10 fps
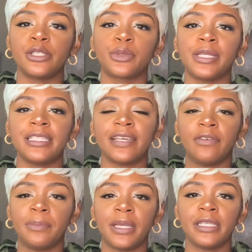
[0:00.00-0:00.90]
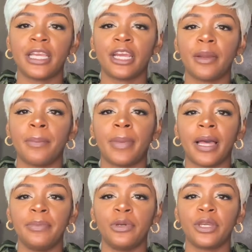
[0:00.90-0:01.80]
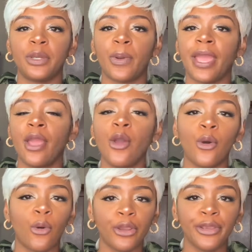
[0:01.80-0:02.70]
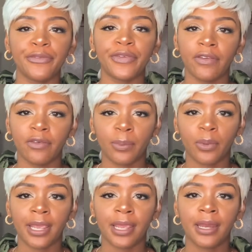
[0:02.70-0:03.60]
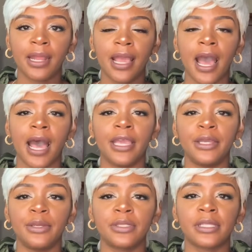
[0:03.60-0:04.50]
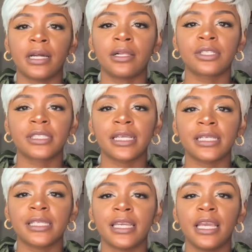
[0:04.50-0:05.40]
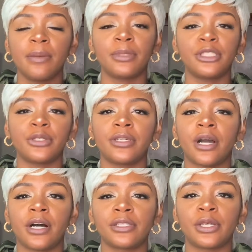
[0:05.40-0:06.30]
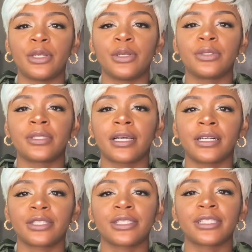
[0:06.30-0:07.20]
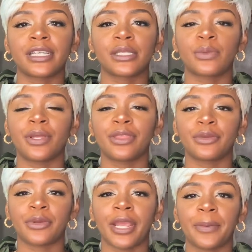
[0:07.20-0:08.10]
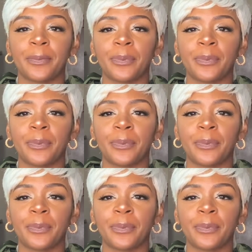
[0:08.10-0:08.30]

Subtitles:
27-piece hair by Milky Way or your favorite brand. I use the color 60, but you can also use the color 613.